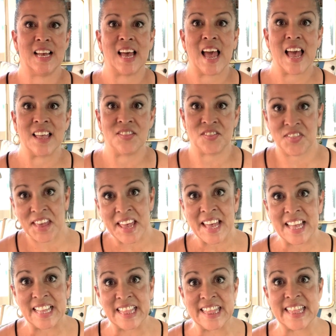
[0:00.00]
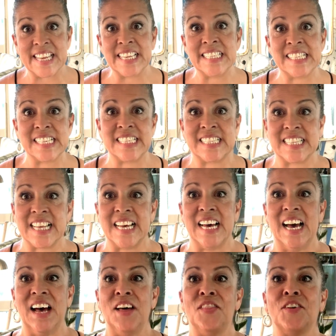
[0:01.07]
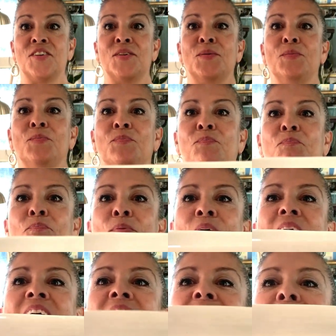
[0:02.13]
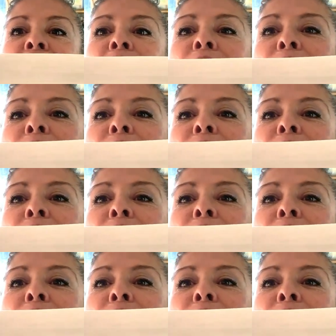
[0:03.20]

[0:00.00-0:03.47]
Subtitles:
And then this is the other big